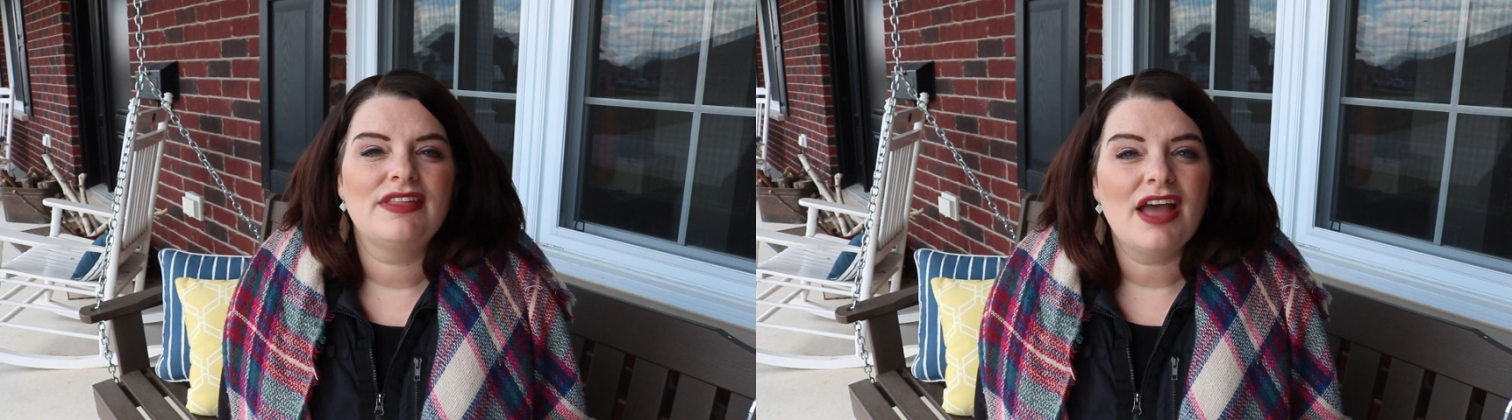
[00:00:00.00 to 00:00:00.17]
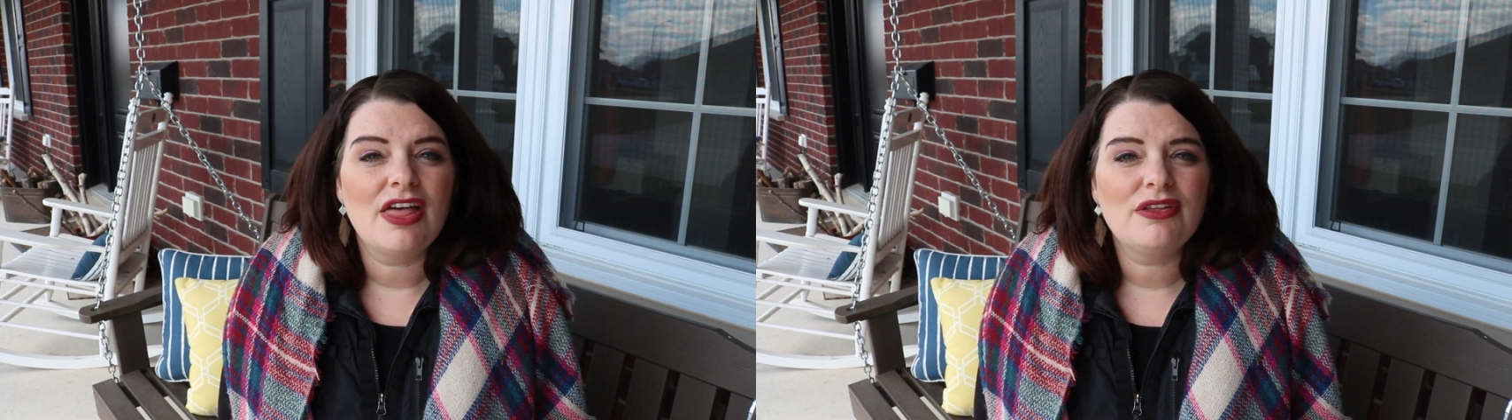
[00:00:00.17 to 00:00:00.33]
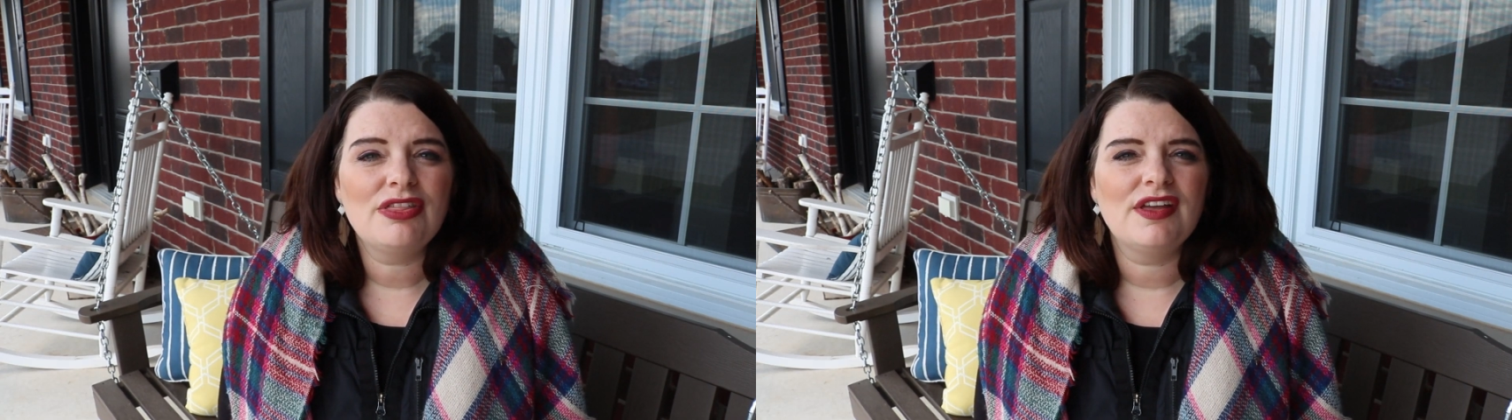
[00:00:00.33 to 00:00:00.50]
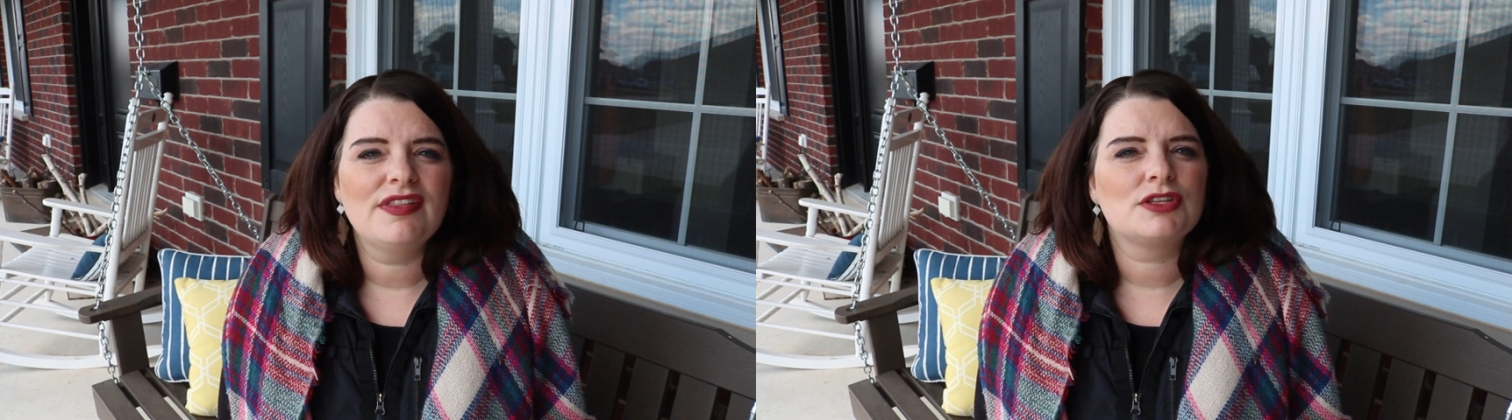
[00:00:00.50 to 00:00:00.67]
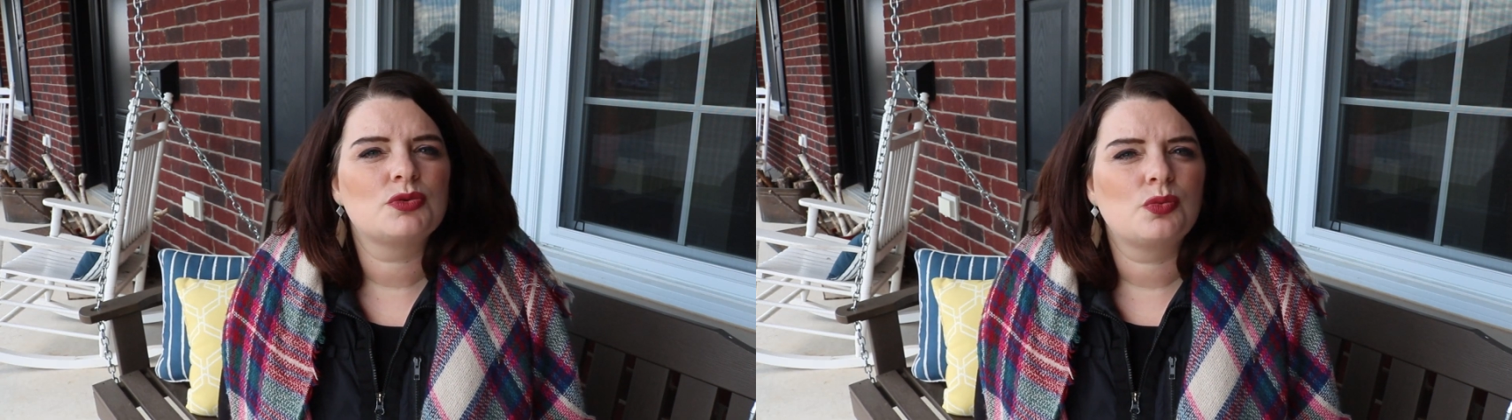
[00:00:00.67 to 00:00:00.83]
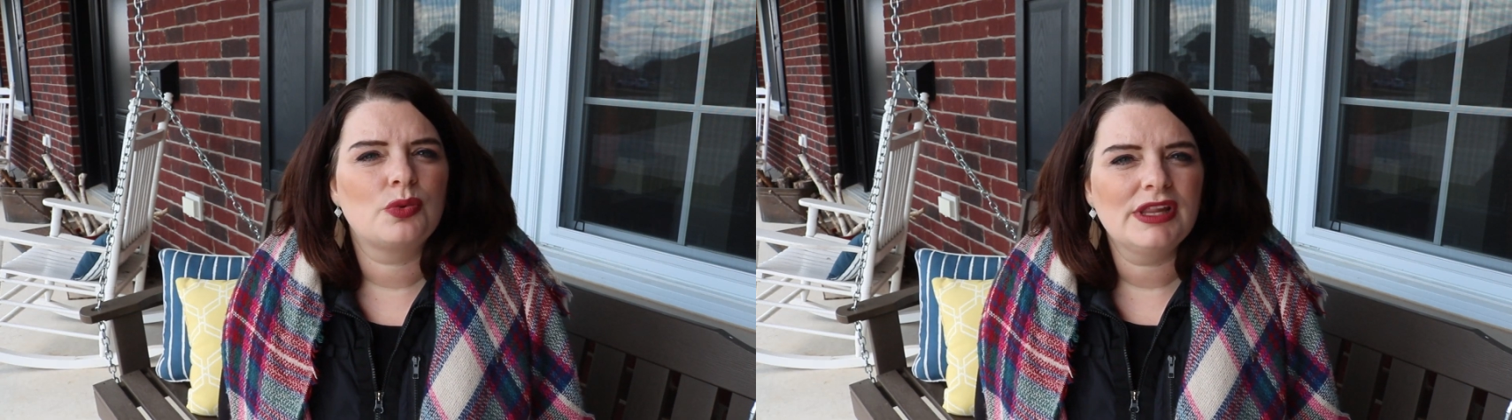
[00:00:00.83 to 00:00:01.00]
The other thing
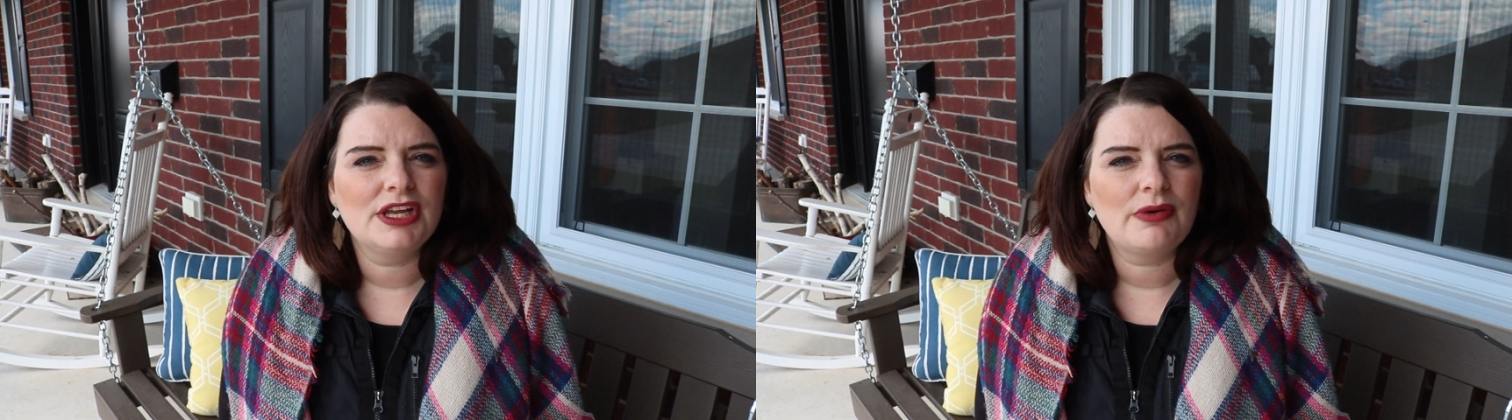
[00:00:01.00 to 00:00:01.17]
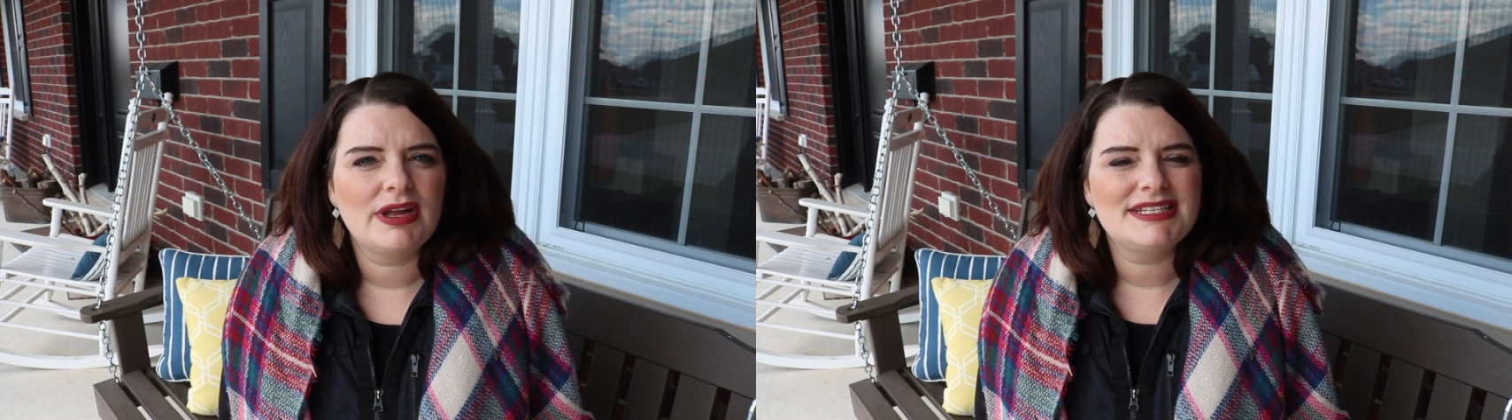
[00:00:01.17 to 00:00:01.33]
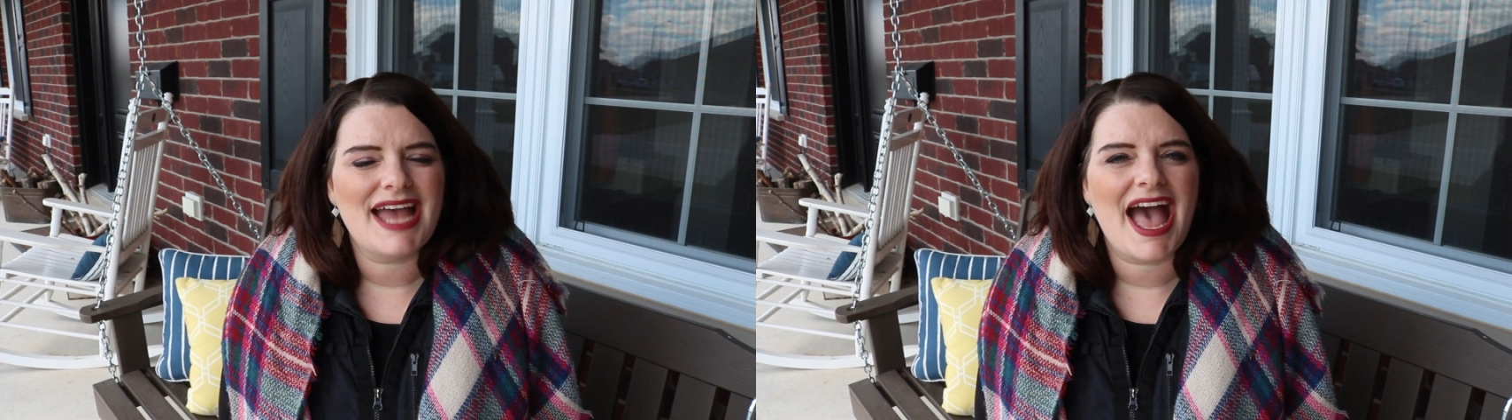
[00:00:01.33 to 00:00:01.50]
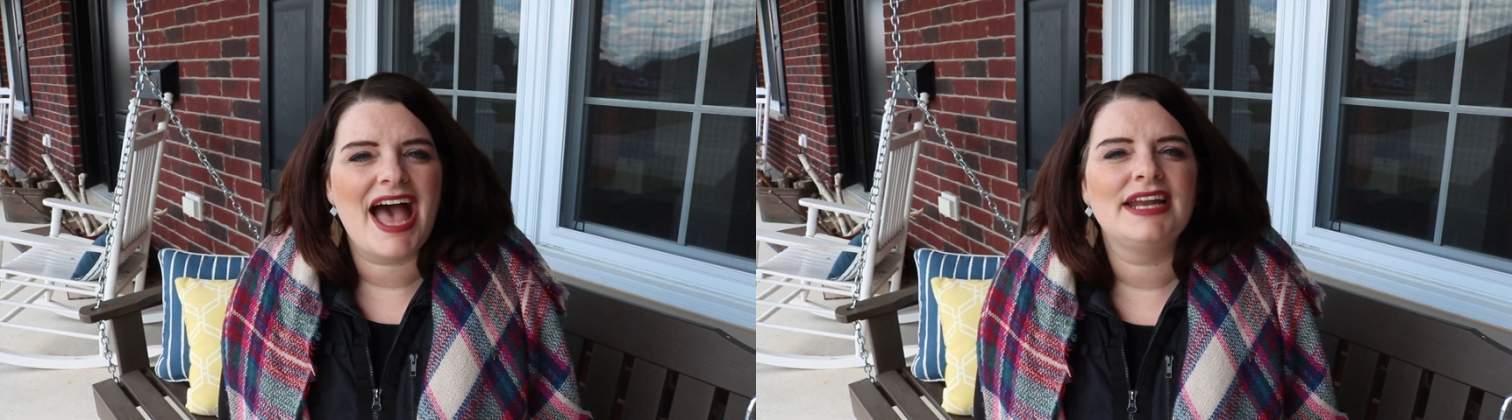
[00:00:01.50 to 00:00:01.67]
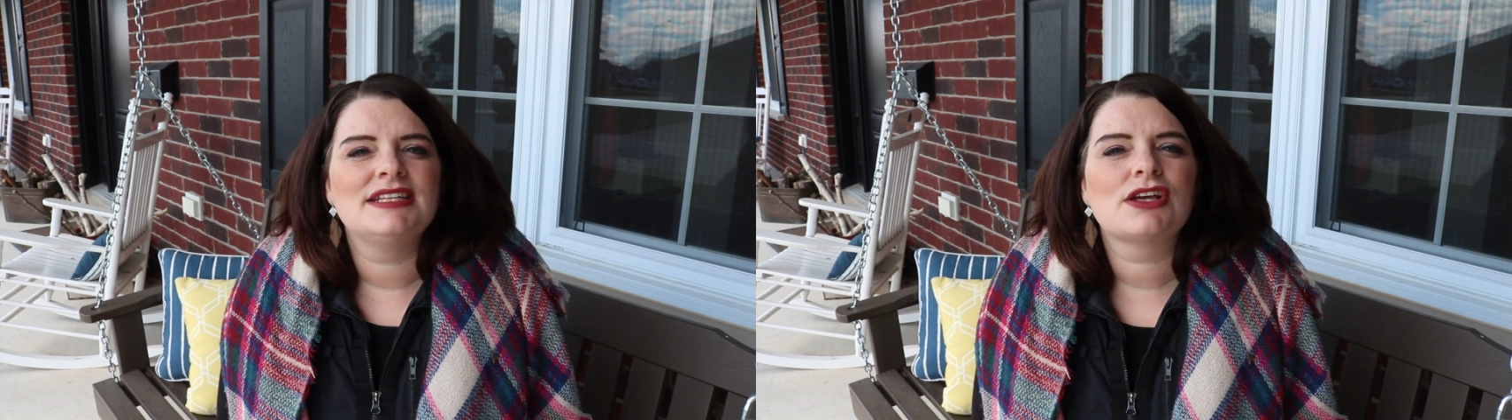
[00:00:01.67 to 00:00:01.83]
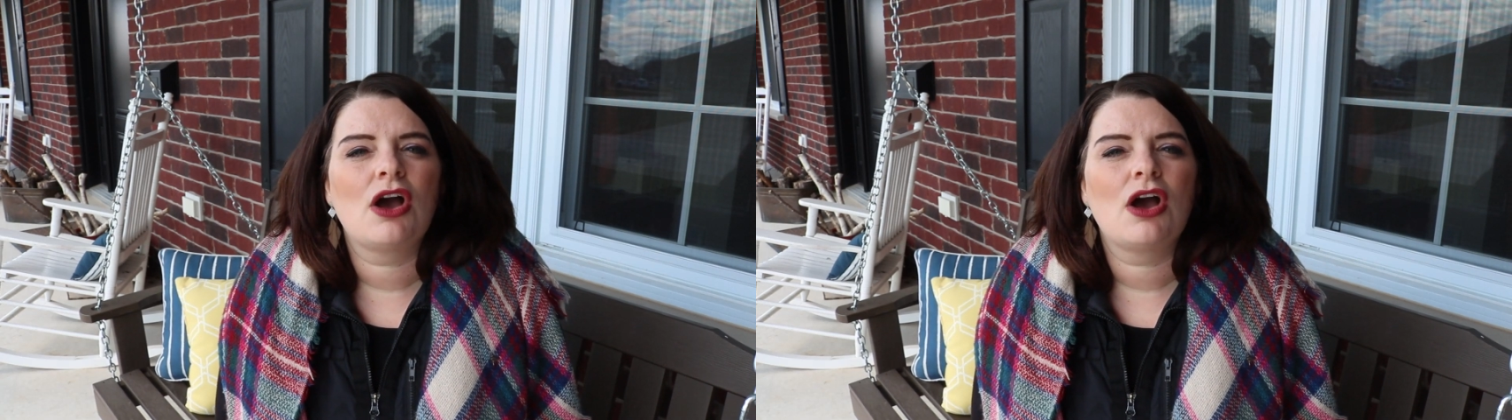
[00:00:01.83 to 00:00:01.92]
that's really great to add is